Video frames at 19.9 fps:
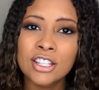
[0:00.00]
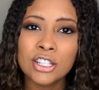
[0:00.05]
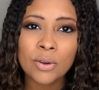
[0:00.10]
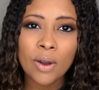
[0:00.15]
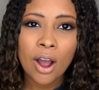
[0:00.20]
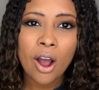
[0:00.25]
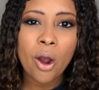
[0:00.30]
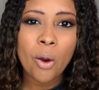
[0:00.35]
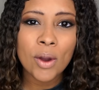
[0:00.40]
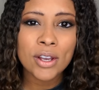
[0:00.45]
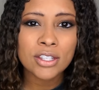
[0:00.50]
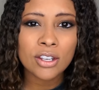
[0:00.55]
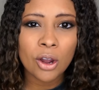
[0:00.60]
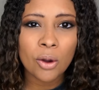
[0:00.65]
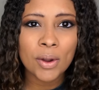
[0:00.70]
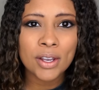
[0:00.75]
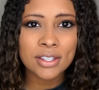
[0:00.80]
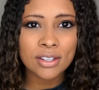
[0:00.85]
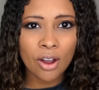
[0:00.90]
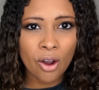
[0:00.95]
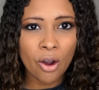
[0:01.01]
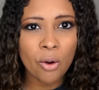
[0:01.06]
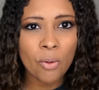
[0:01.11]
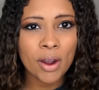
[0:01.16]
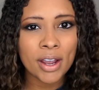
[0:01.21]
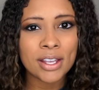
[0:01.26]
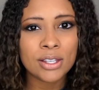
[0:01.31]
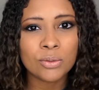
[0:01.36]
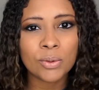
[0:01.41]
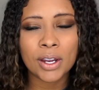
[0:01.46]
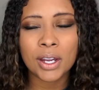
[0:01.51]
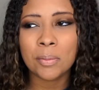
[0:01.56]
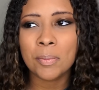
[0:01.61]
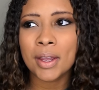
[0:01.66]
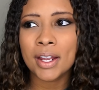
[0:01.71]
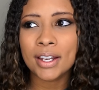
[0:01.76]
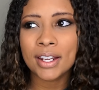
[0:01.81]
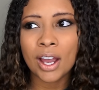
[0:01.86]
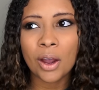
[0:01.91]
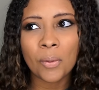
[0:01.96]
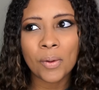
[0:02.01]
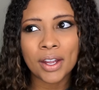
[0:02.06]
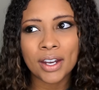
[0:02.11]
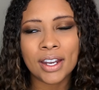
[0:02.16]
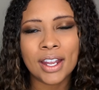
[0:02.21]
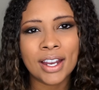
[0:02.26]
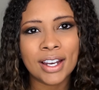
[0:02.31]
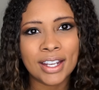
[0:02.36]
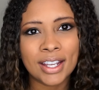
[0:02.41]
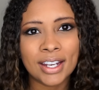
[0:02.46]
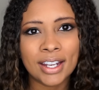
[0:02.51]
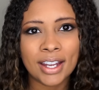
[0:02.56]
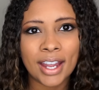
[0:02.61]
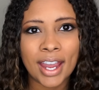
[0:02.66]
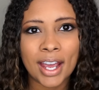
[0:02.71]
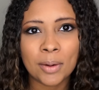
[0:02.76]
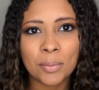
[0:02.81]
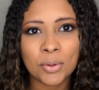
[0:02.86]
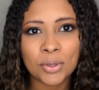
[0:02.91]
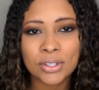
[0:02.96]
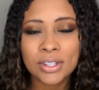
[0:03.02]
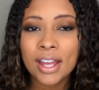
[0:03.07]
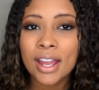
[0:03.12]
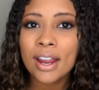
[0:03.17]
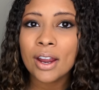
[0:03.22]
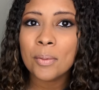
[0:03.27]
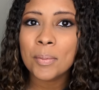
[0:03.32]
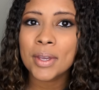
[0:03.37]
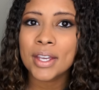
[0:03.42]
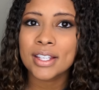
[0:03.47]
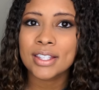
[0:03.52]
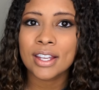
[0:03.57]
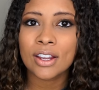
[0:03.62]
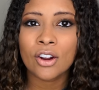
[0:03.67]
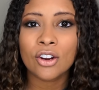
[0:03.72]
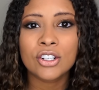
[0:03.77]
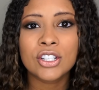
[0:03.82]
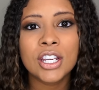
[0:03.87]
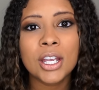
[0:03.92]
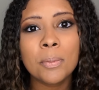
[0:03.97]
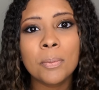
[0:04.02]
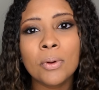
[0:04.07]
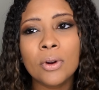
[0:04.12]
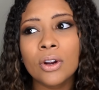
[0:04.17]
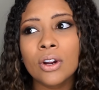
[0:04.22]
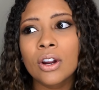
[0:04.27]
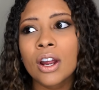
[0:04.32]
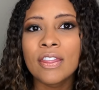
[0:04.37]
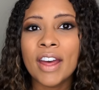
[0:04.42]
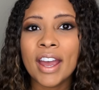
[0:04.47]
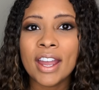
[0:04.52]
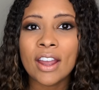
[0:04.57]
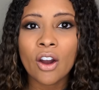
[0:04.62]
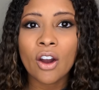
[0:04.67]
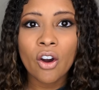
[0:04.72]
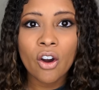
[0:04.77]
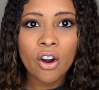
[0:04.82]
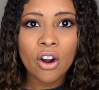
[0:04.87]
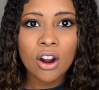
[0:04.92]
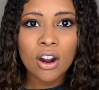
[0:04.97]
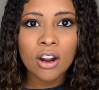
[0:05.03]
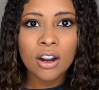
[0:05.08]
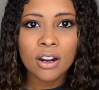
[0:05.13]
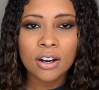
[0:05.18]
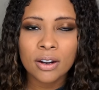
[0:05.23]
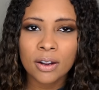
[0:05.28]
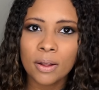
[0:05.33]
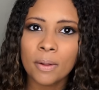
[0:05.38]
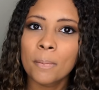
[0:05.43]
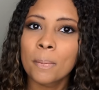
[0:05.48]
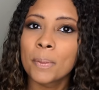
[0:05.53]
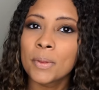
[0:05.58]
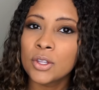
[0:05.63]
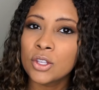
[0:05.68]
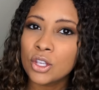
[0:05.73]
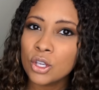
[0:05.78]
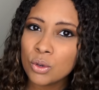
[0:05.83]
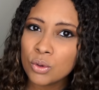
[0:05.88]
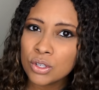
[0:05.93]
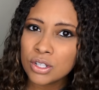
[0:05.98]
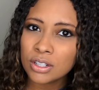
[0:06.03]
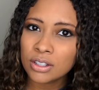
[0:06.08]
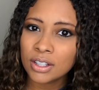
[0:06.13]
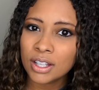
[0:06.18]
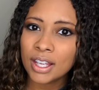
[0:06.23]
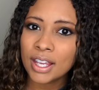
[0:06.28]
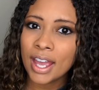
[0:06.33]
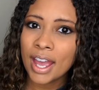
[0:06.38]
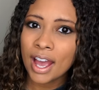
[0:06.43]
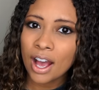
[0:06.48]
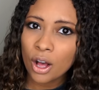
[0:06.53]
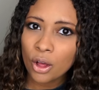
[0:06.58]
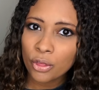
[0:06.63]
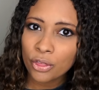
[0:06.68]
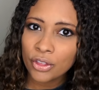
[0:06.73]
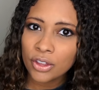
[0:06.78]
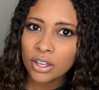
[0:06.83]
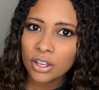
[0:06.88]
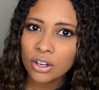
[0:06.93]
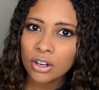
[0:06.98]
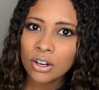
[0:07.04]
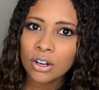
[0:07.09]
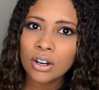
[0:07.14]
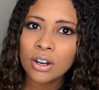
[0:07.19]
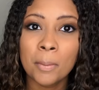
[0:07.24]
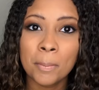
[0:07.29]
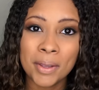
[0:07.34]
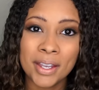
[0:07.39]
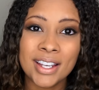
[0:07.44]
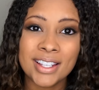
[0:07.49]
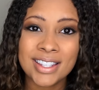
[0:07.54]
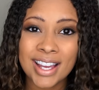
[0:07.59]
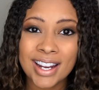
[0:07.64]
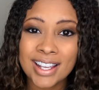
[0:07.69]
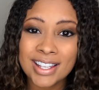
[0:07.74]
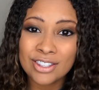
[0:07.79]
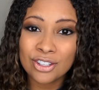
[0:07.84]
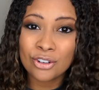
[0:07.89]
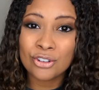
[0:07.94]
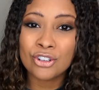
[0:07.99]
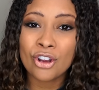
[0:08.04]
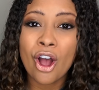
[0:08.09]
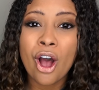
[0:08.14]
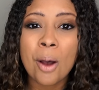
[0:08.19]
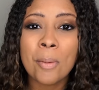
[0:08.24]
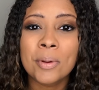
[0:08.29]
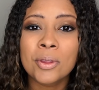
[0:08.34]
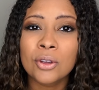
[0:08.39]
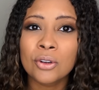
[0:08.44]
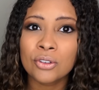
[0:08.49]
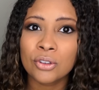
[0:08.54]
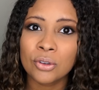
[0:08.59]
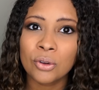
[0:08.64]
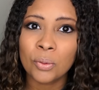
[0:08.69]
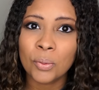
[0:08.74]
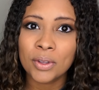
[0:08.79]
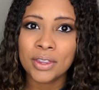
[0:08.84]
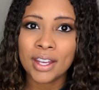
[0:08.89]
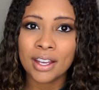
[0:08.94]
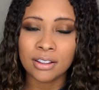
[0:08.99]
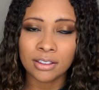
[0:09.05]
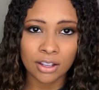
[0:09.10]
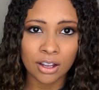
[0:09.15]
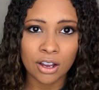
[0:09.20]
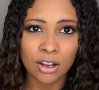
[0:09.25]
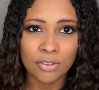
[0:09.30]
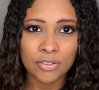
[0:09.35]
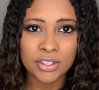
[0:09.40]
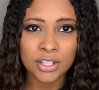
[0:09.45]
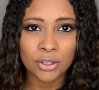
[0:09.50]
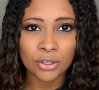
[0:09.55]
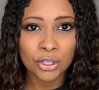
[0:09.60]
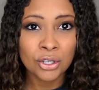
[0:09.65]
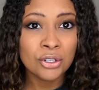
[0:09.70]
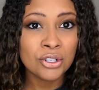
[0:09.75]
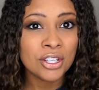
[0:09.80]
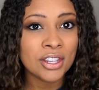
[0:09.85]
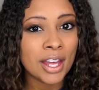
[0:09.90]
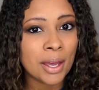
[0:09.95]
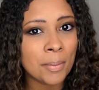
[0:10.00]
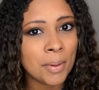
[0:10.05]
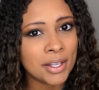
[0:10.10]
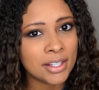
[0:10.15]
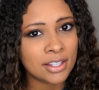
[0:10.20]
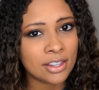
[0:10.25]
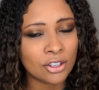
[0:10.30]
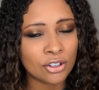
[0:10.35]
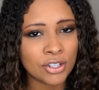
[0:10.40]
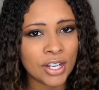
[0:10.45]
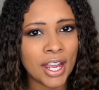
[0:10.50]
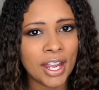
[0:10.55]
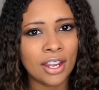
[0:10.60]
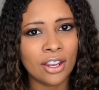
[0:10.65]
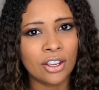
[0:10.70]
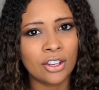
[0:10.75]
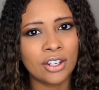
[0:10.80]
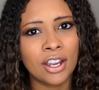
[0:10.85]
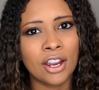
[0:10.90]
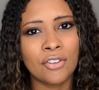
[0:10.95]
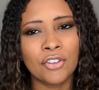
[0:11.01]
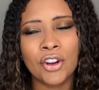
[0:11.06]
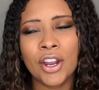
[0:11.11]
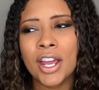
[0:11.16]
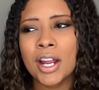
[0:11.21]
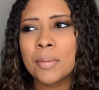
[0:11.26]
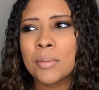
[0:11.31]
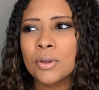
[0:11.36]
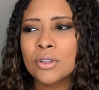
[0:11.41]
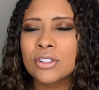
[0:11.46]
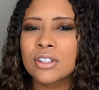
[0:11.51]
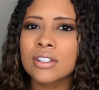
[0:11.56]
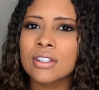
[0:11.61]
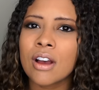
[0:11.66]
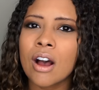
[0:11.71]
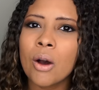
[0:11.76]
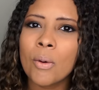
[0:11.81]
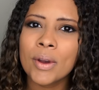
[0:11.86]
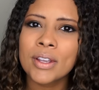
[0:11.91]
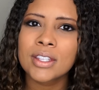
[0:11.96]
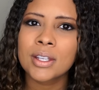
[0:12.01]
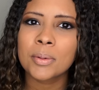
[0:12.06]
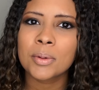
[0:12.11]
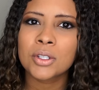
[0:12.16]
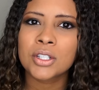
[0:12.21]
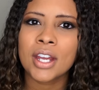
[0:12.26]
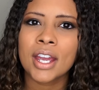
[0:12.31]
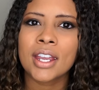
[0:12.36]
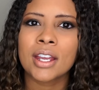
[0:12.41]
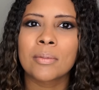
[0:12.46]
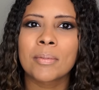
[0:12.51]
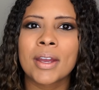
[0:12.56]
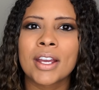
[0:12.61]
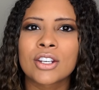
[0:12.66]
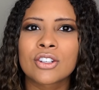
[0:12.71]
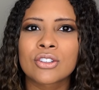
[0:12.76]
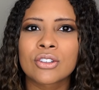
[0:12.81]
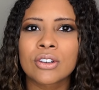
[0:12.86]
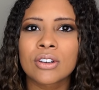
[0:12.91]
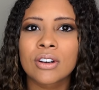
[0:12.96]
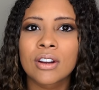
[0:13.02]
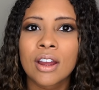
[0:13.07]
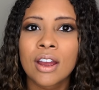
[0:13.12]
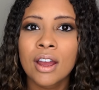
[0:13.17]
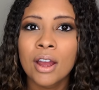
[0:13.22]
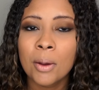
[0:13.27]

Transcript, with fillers: So I always, always, always recommend going and getting animals there because they are cheaper. They are usually healthier because that is their job and they're doing what they love. So usually that means that they're taking good care of your animals. Just always double check and make sure.